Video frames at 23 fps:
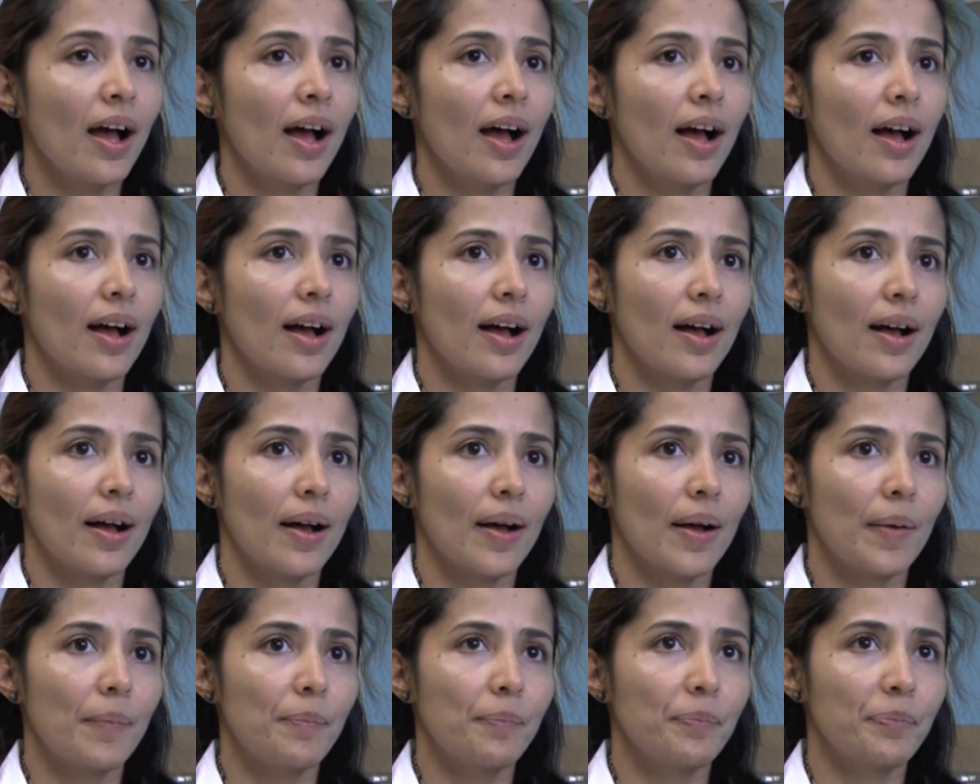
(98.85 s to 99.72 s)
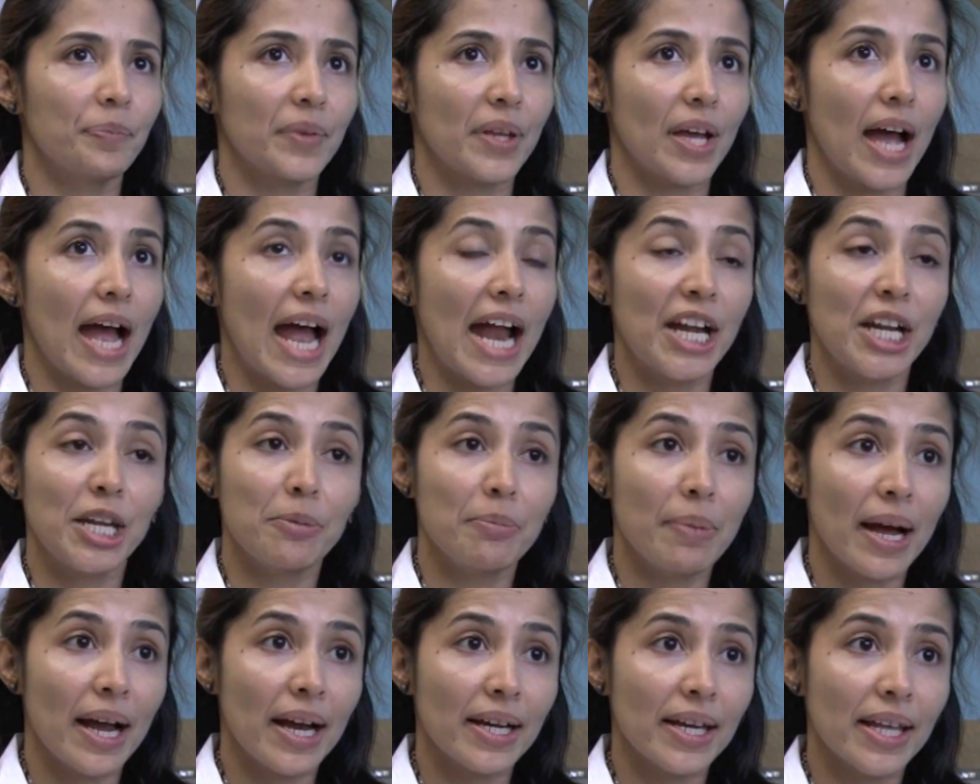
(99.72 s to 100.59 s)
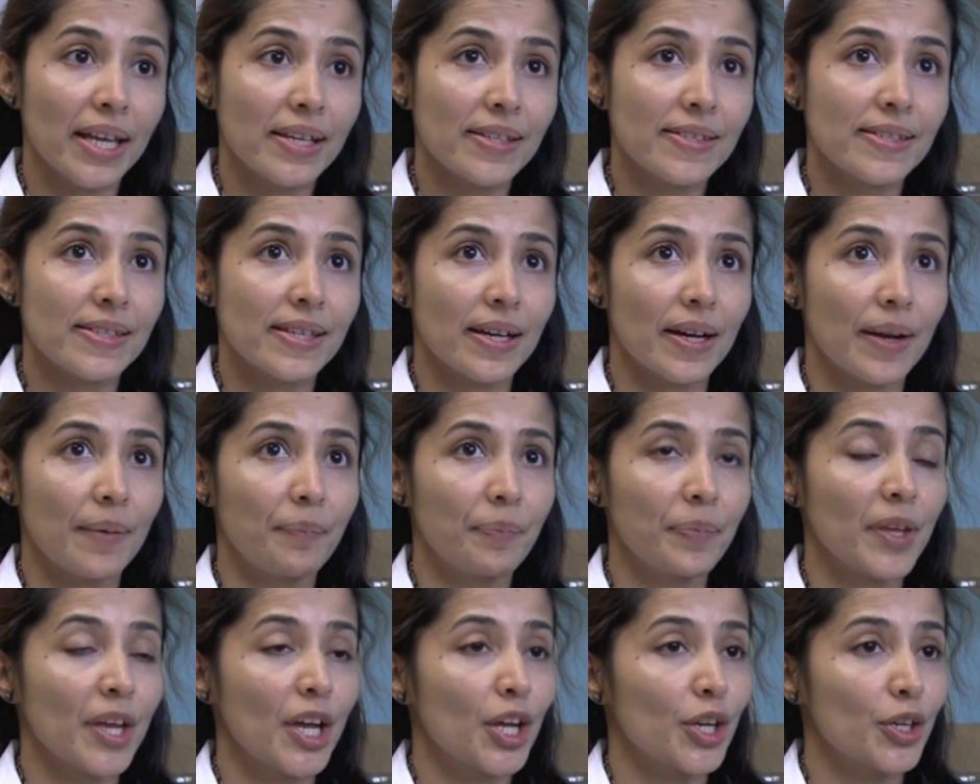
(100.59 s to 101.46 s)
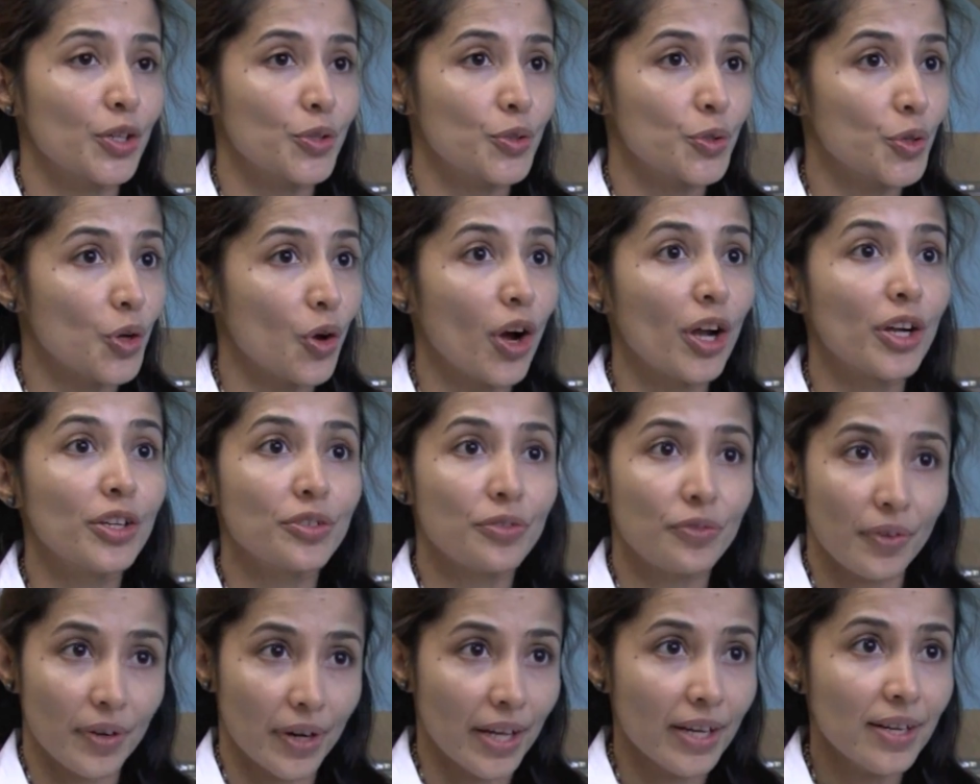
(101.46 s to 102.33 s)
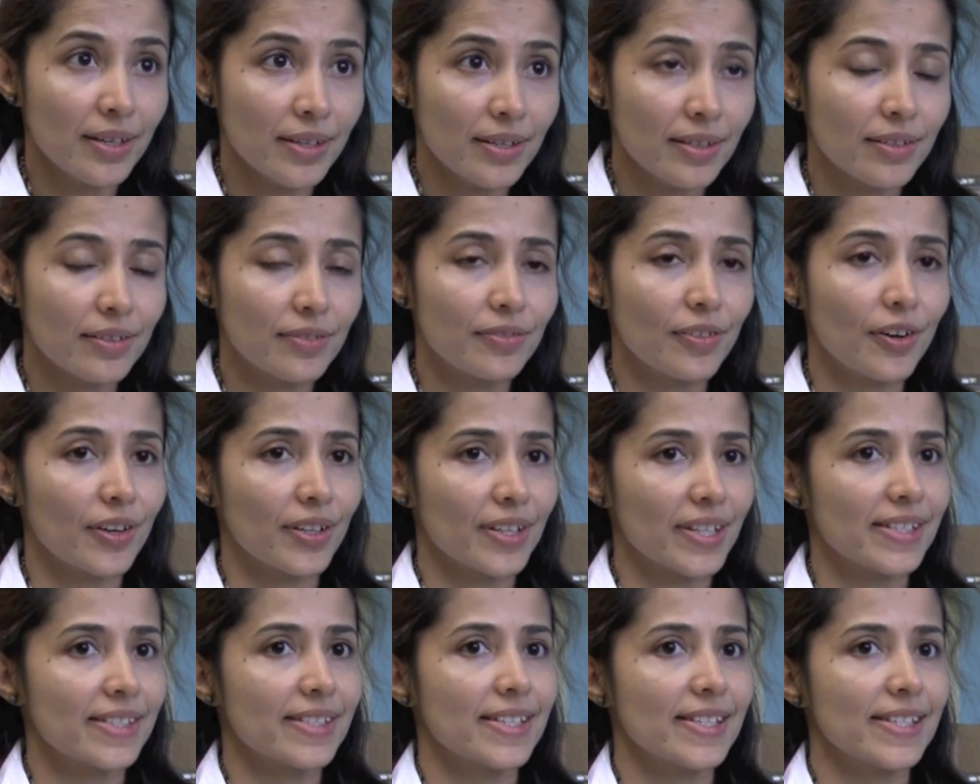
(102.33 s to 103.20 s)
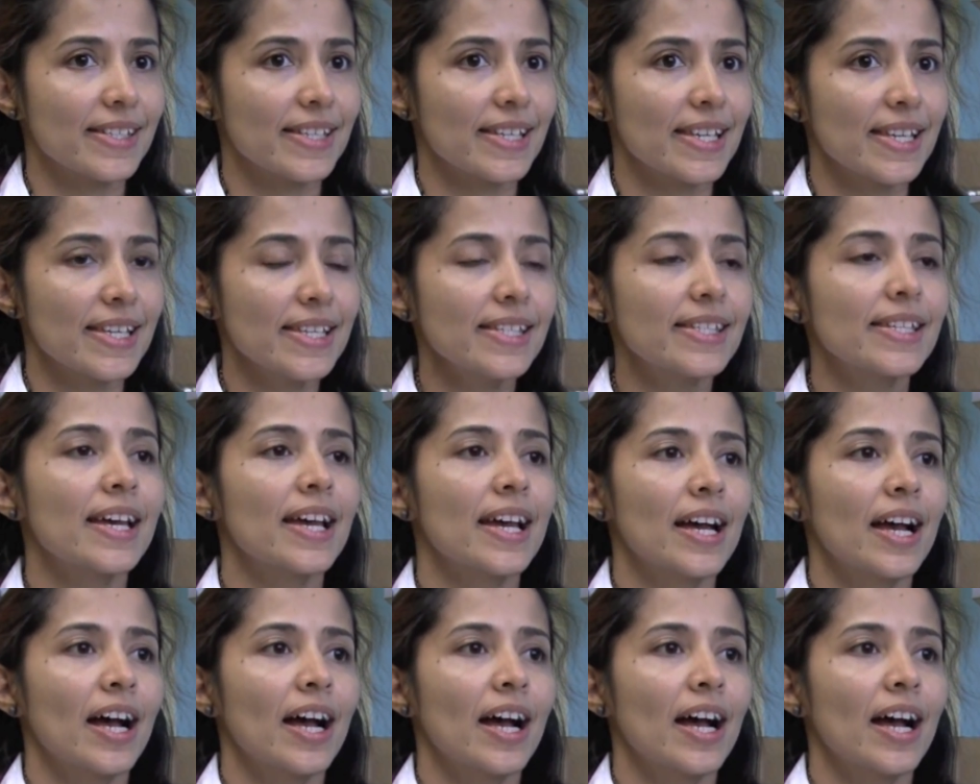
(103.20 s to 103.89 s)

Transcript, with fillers: Um, antibiotics um, do not work for this disease.